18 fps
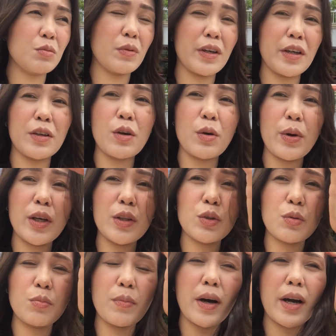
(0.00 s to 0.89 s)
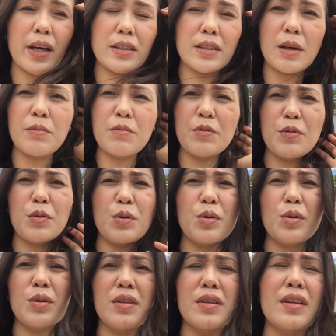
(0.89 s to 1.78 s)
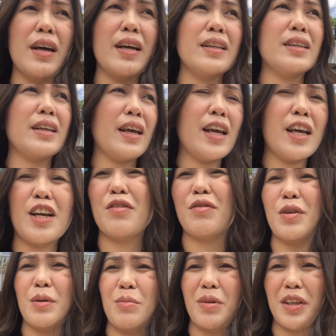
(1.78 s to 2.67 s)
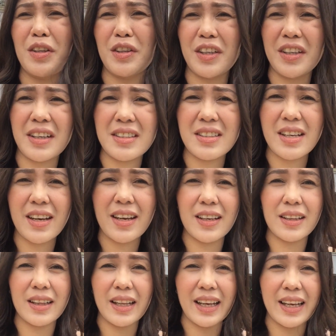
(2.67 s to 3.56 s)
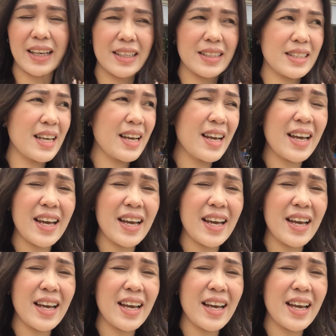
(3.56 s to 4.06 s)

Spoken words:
we're going to buy some food and cake for Father kasi it is